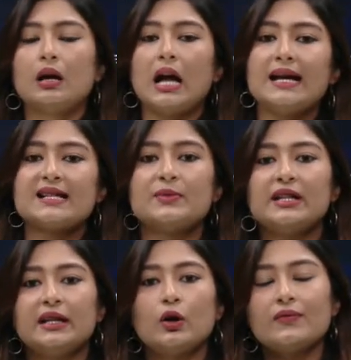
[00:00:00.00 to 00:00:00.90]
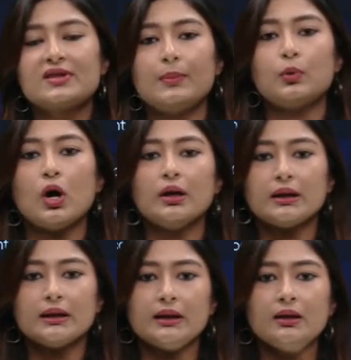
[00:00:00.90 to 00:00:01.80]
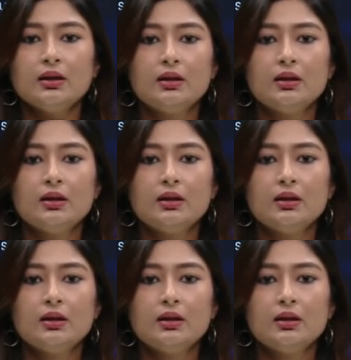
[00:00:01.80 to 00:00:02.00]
Guys, meaning of subcontinent?